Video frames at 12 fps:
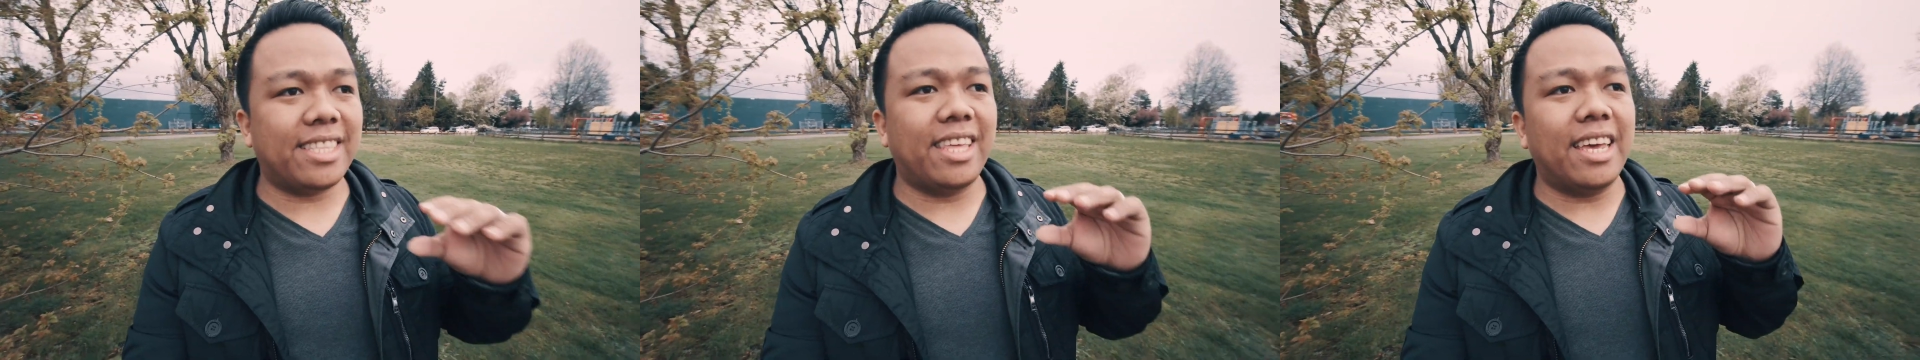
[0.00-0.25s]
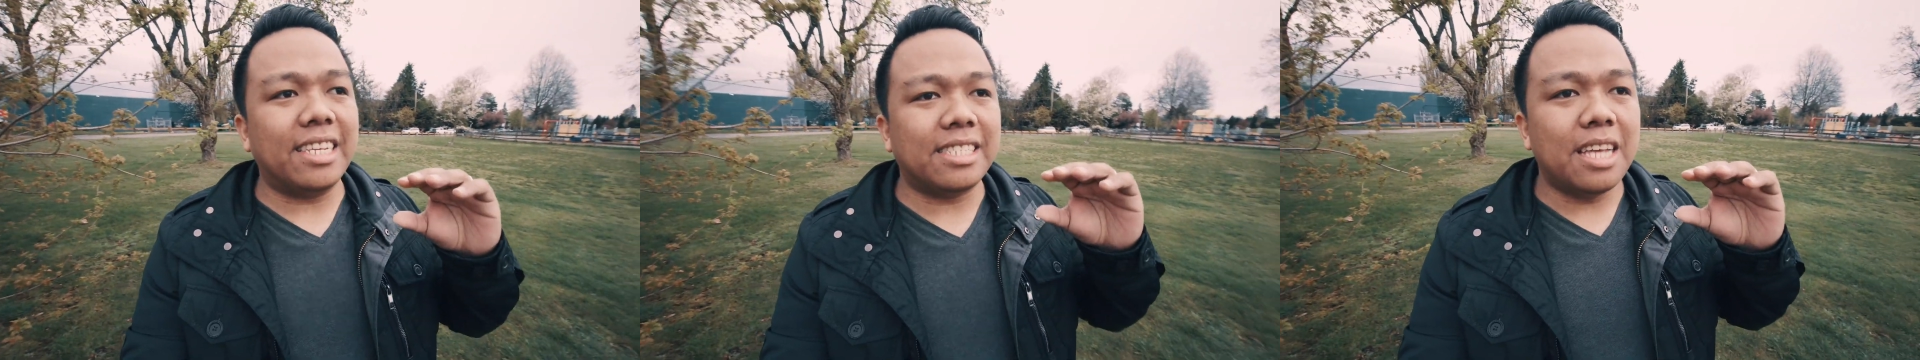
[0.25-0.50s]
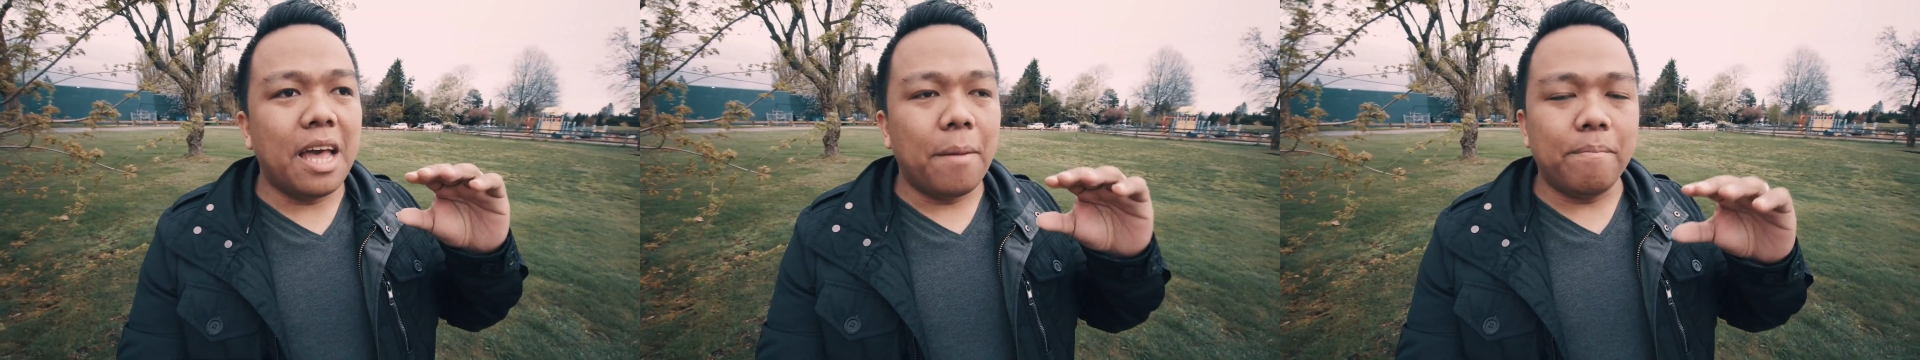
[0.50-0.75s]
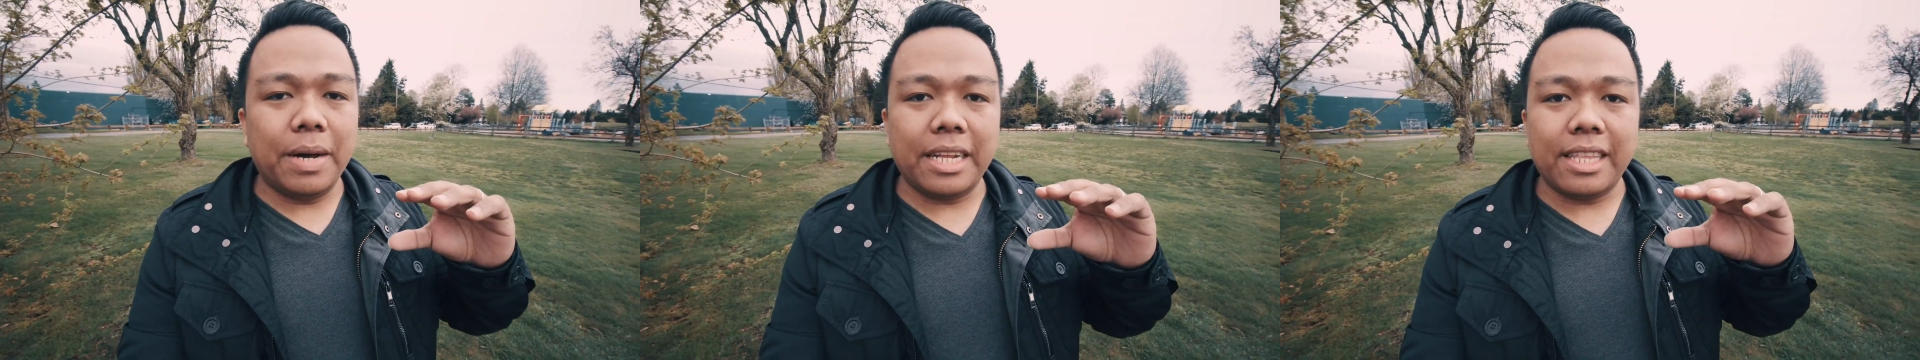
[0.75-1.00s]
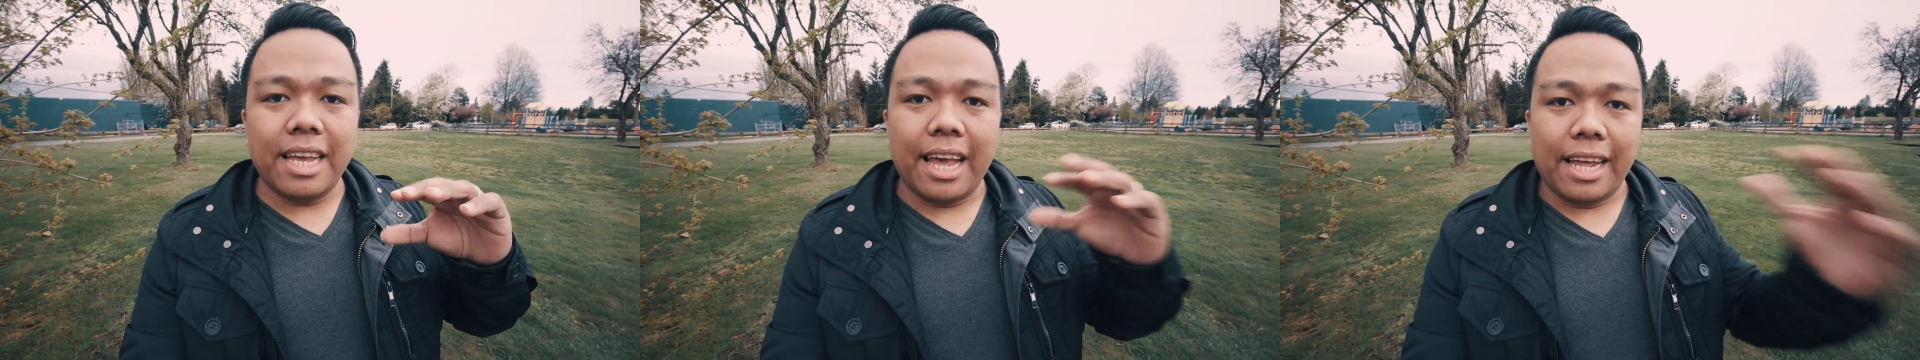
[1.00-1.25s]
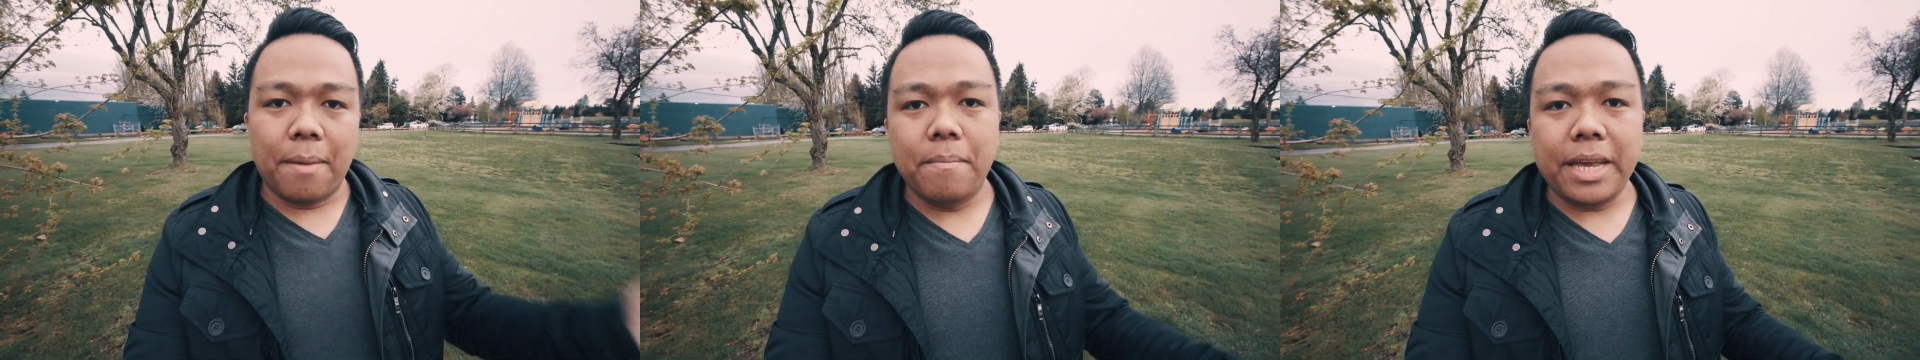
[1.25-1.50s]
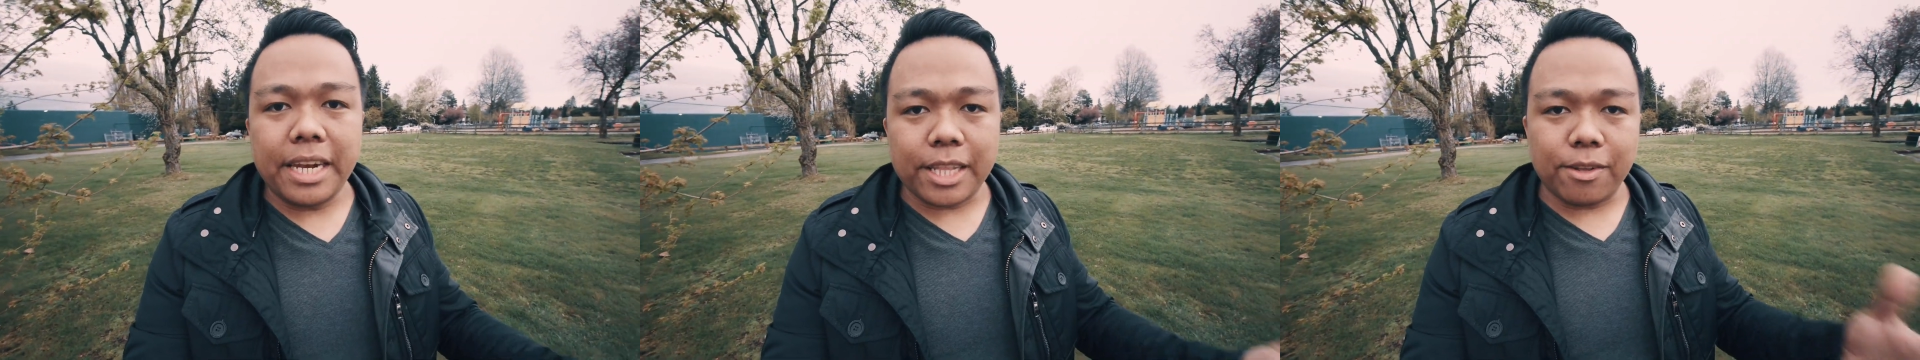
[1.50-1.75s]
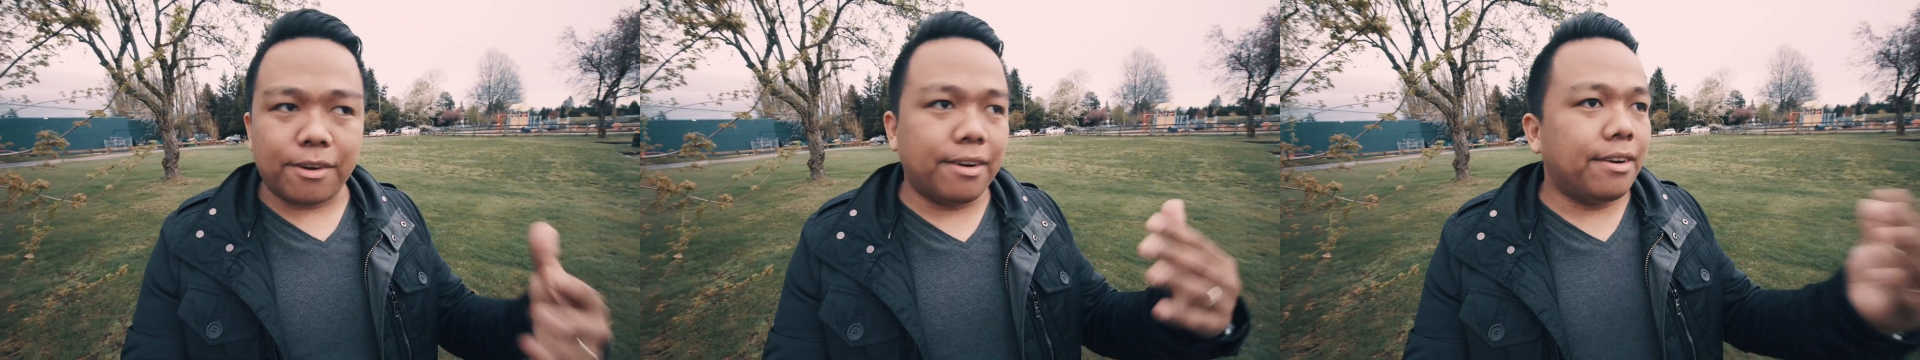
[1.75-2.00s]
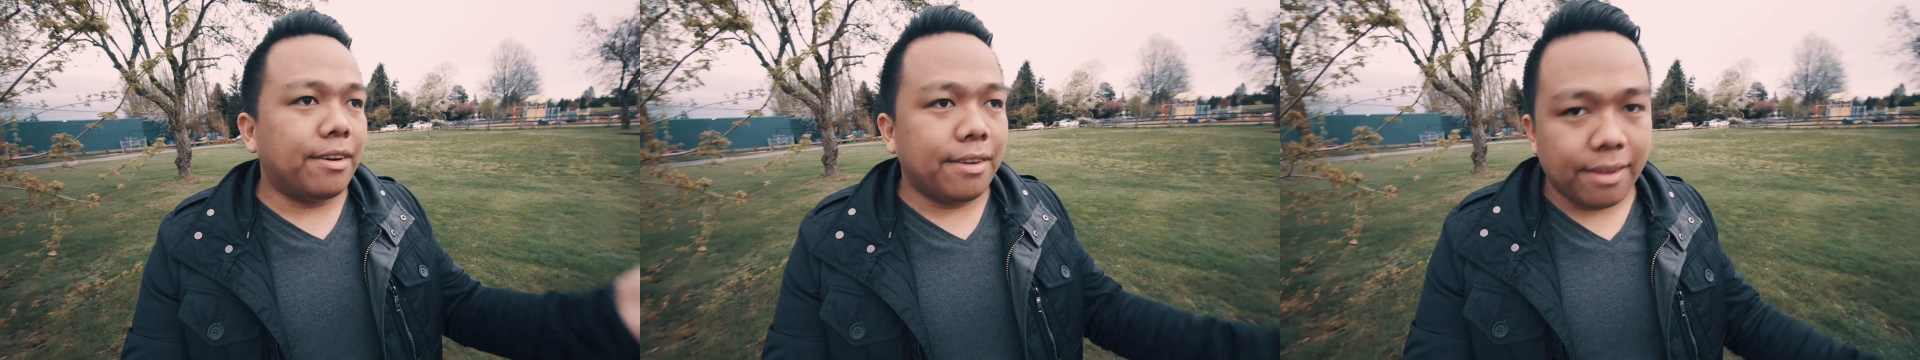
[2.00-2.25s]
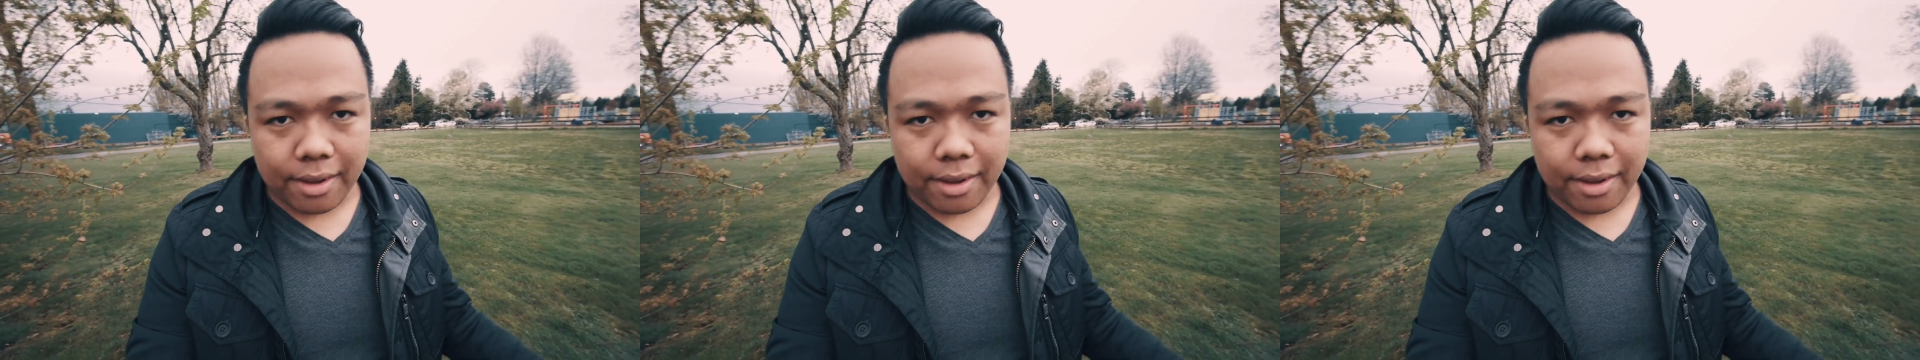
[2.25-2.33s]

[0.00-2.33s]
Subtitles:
things, but a minute or